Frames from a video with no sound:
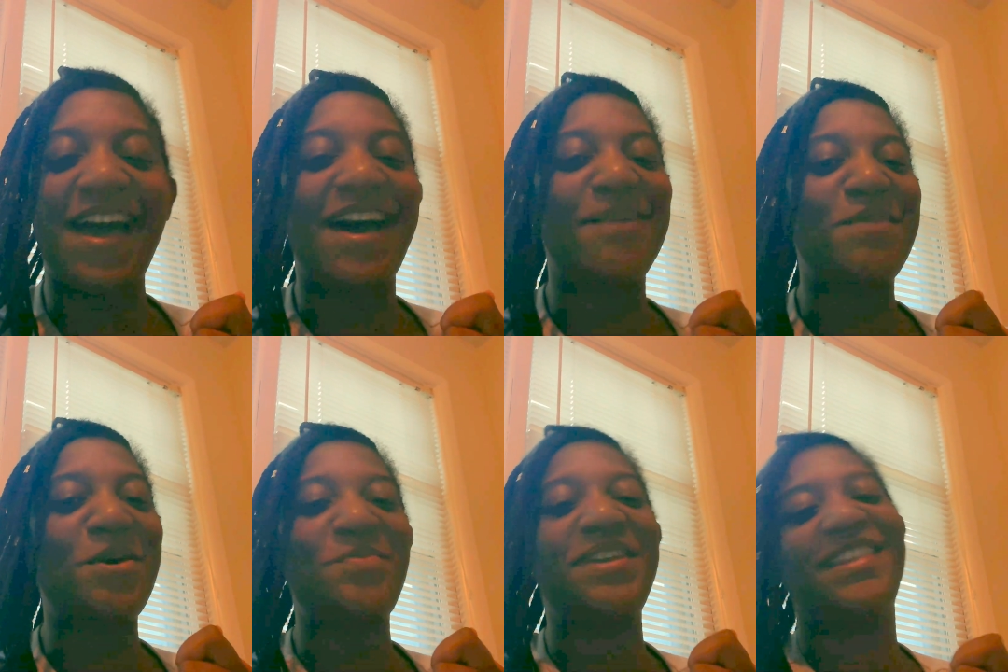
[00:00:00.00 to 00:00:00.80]
um,
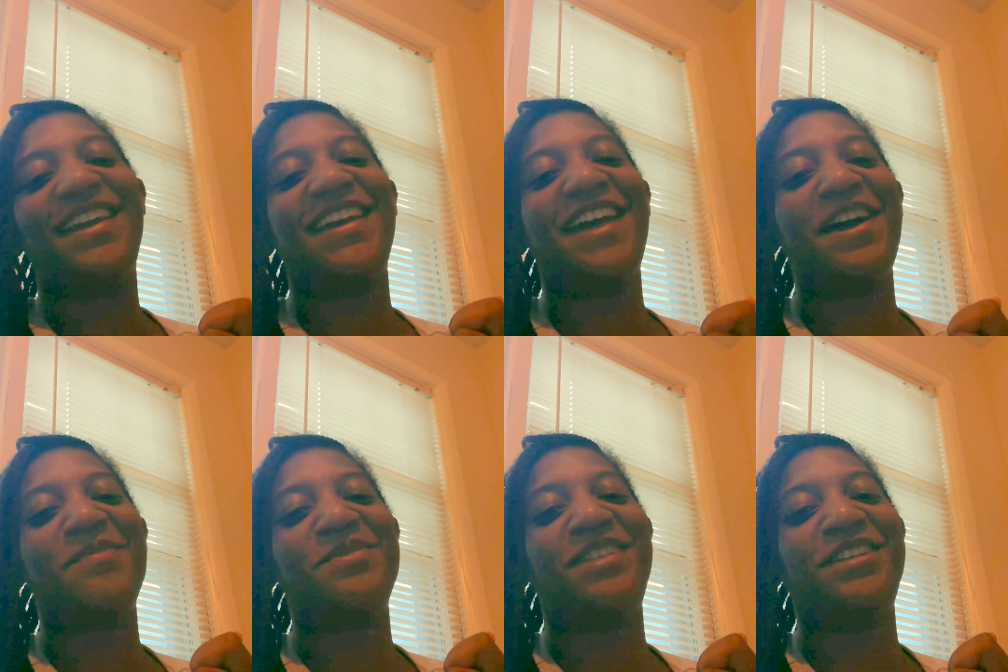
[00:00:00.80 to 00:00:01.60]
hoping that I
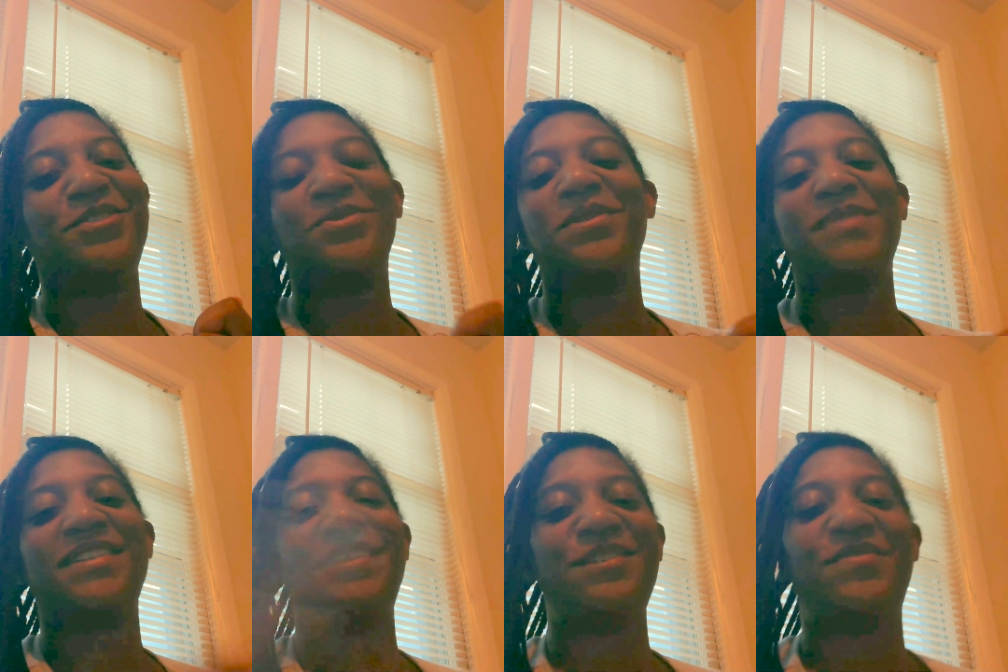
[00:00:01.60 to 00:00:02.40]
will enjoy
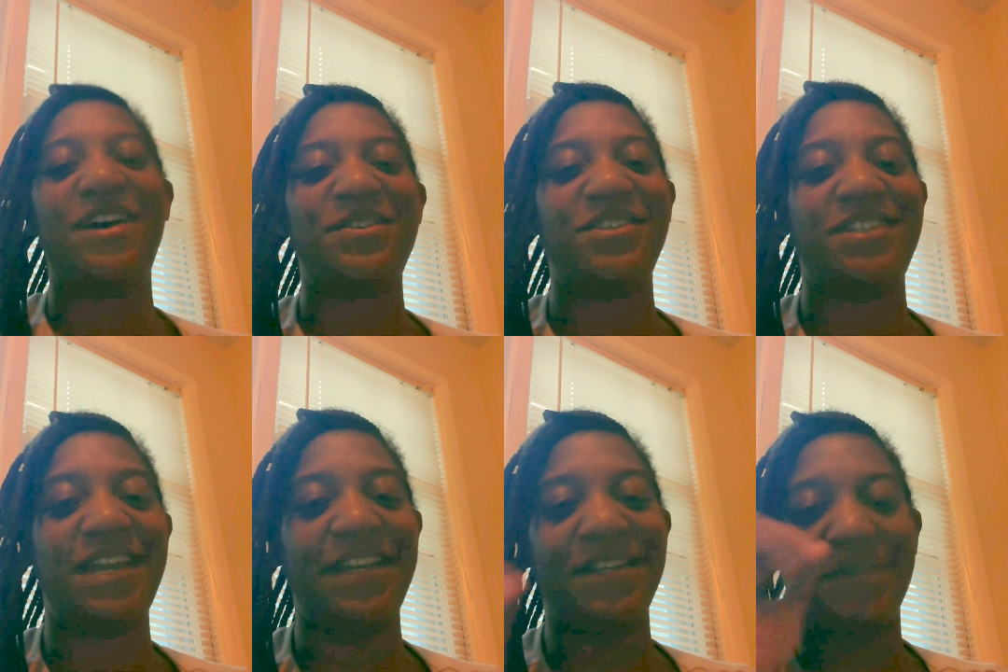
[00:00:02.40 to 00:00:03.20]
myself out in
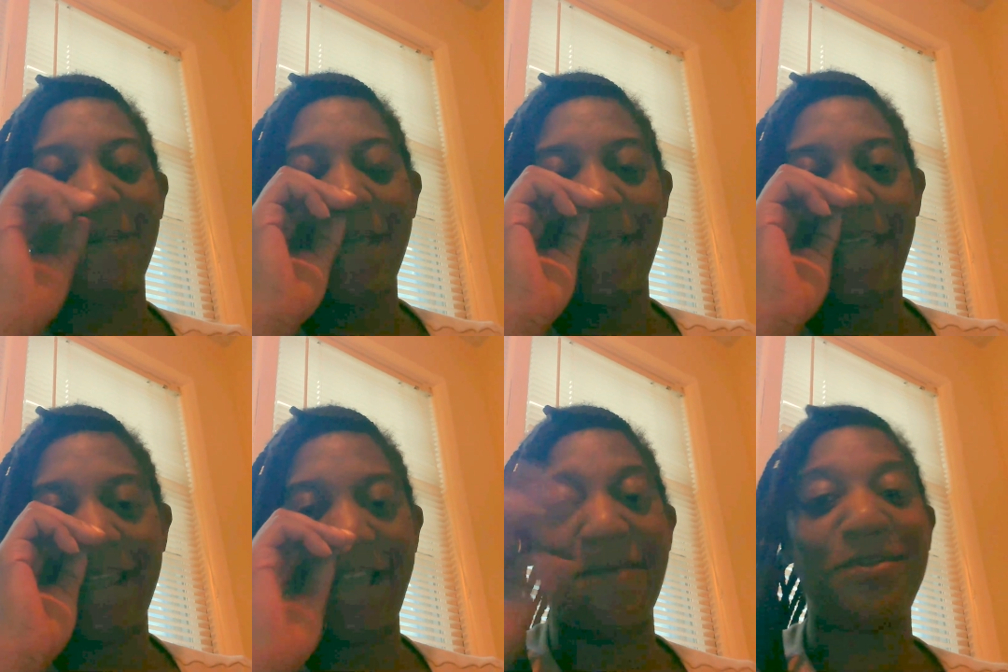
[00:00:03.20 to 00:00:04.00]
China
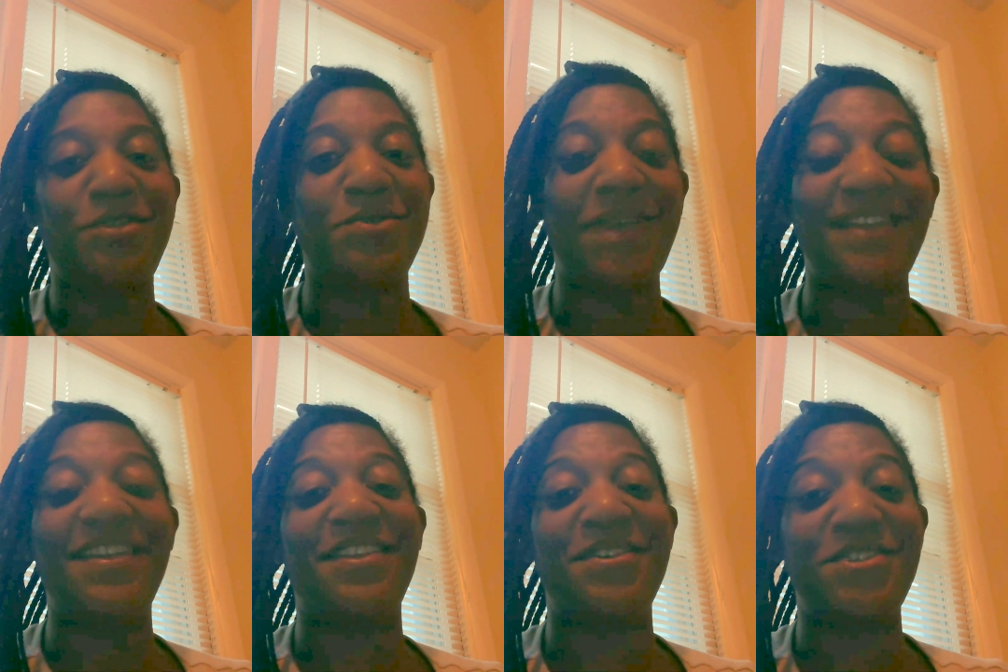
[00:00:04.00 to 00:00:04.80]
and I will do
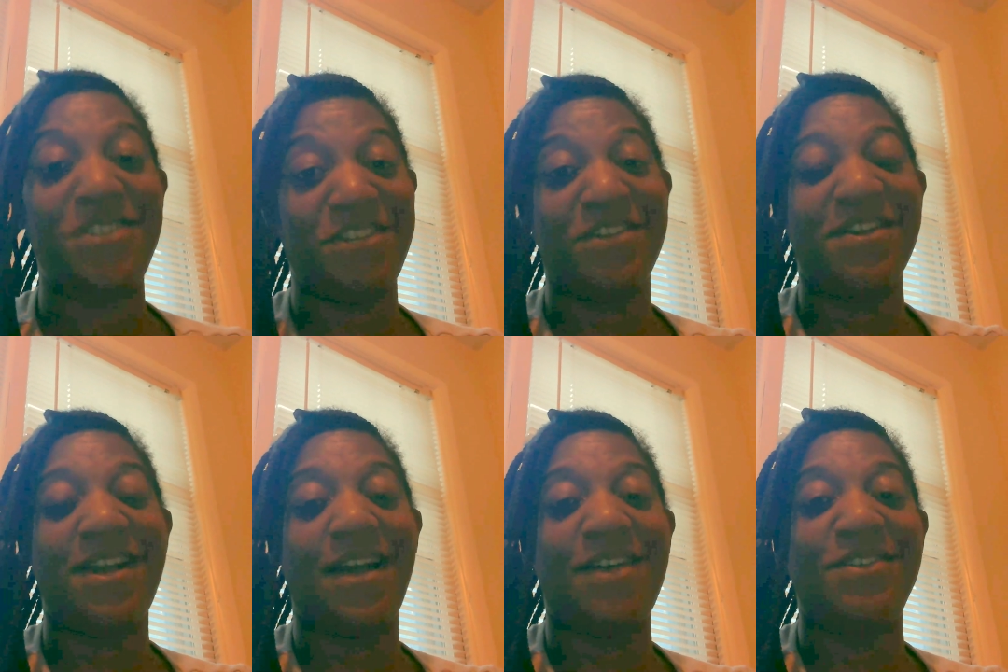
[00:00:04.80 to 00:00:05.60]
another
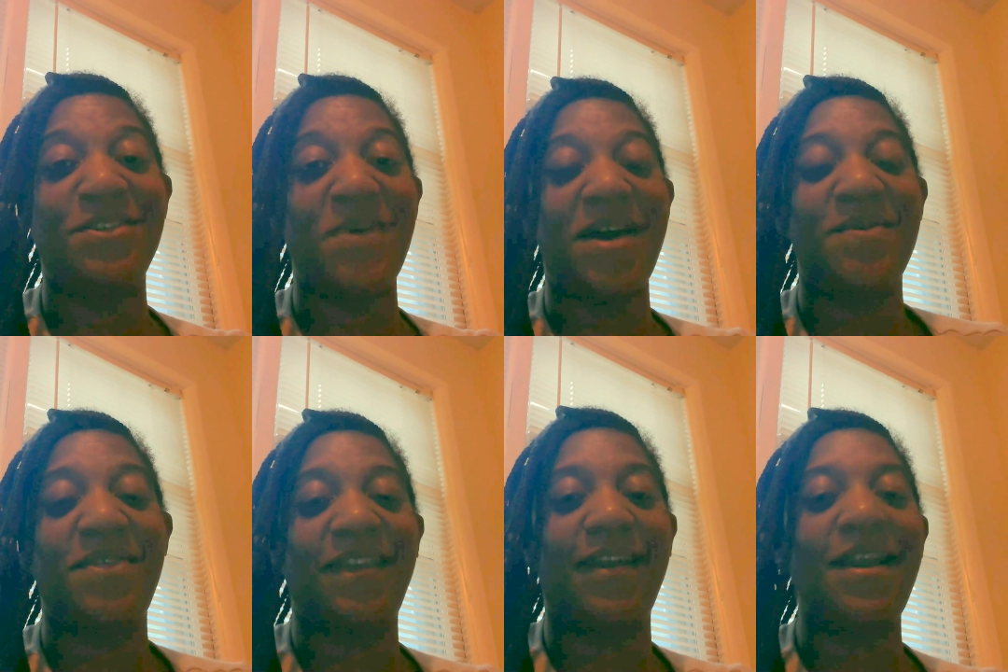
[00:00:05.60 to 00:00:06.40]
year also out
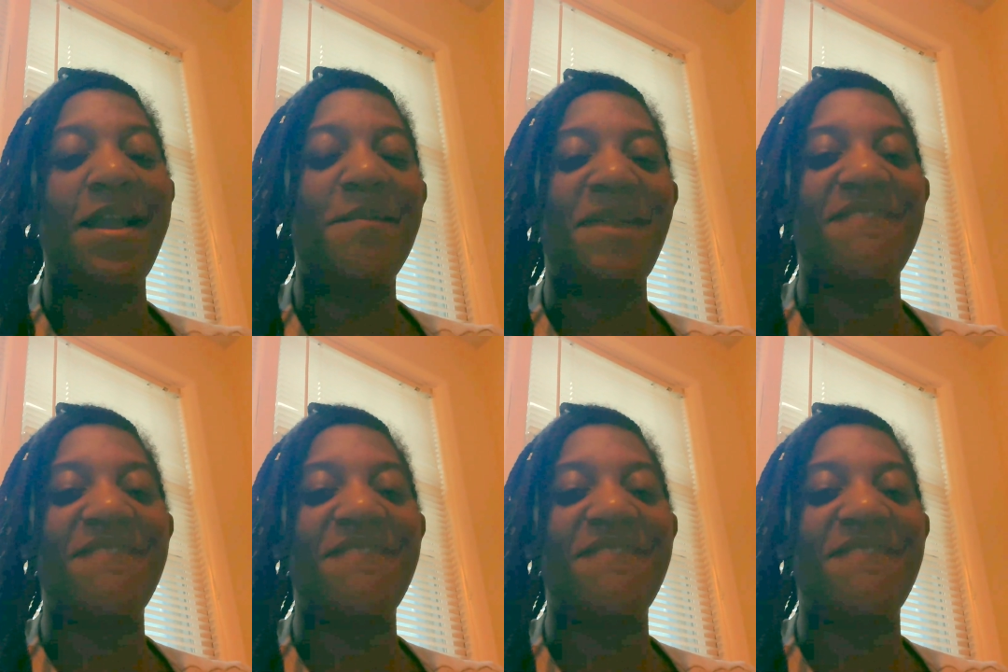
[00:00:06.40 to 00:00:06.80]
there. My